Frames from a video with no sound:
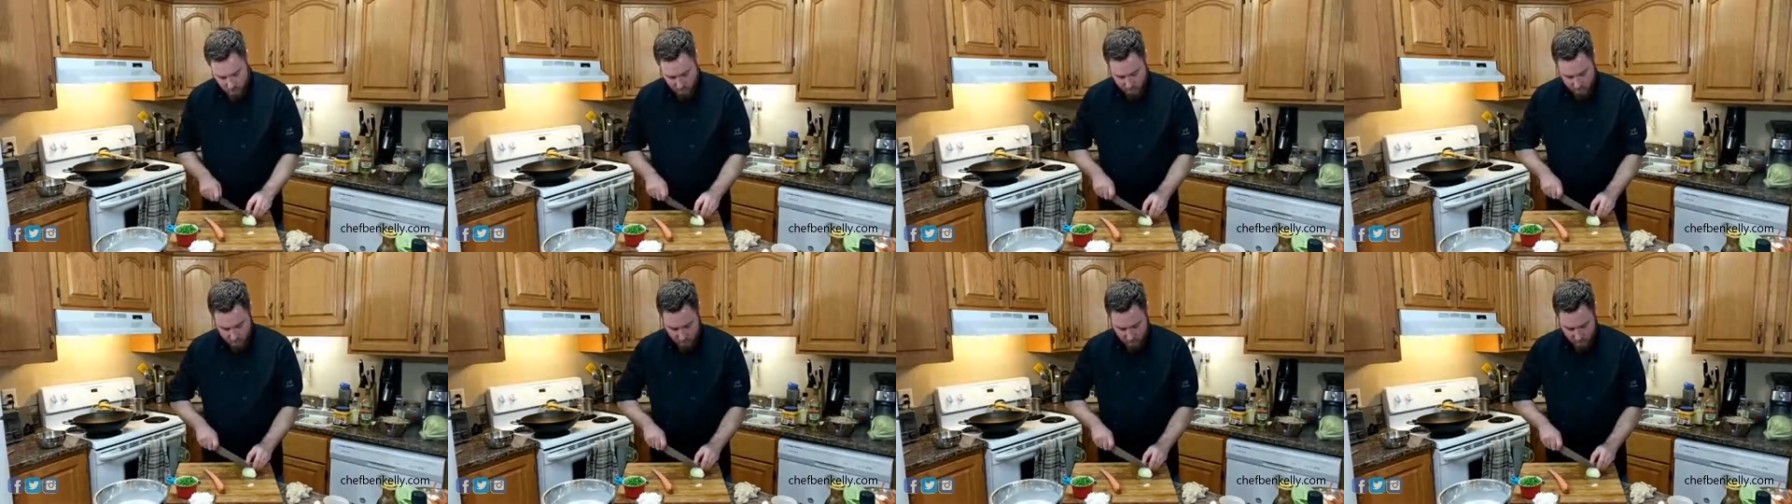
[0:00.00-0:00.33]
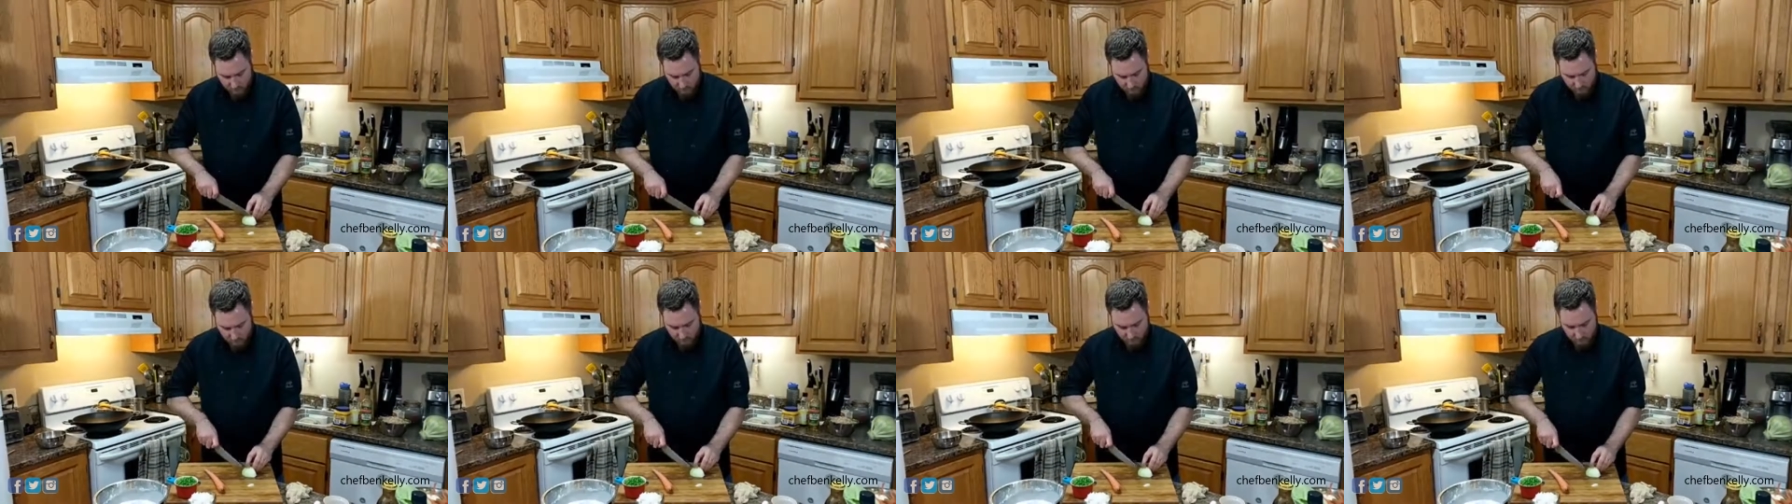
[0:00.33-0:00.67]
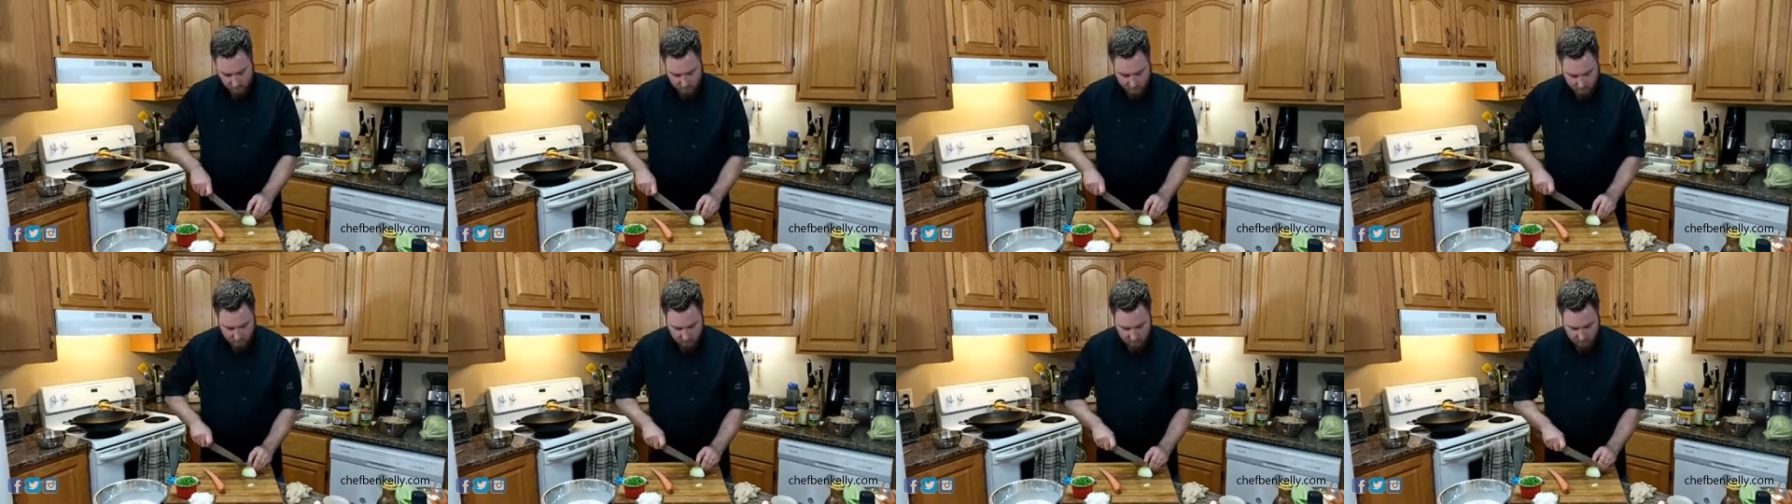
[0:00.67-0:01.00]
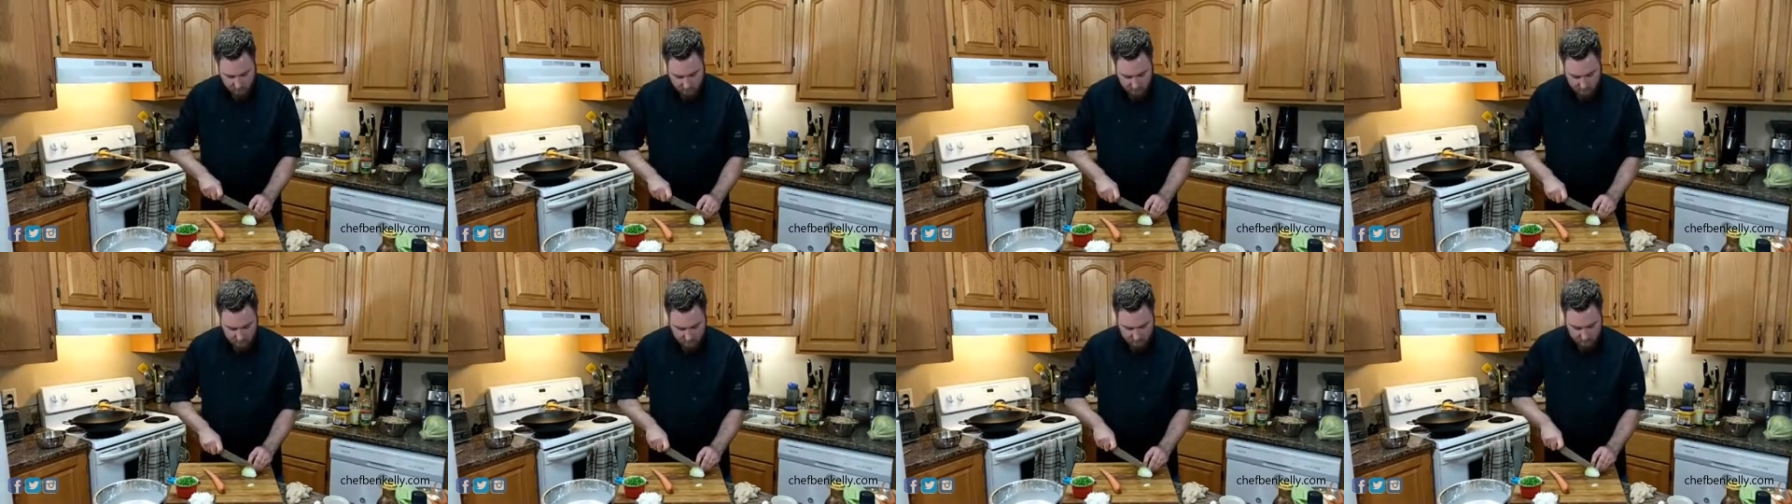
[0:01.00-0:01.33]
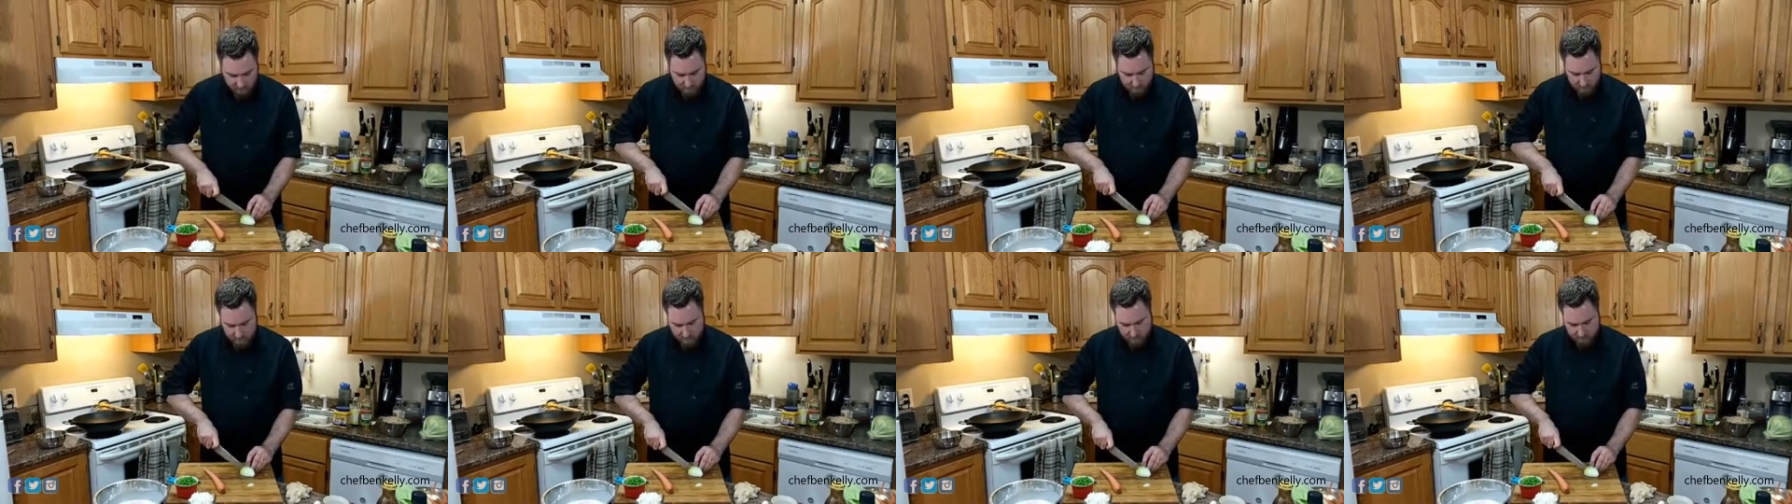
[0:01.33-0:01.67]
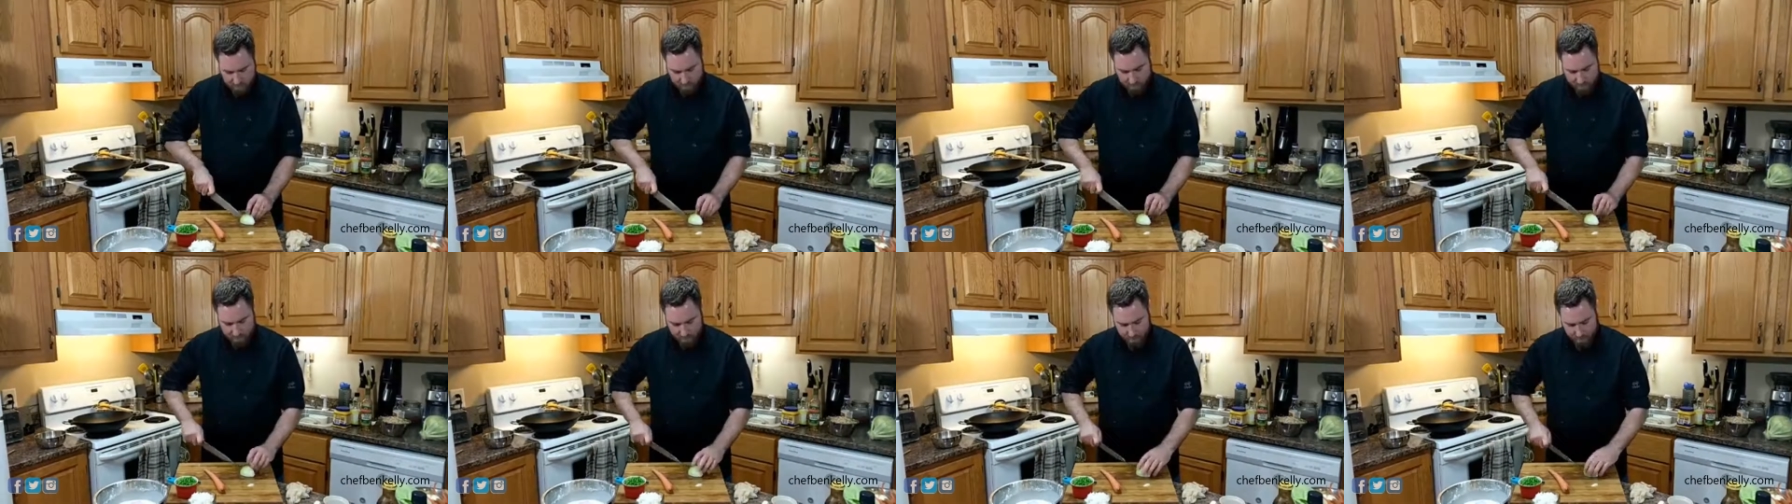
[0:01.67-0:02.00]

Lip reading: and then a couple vertical slices.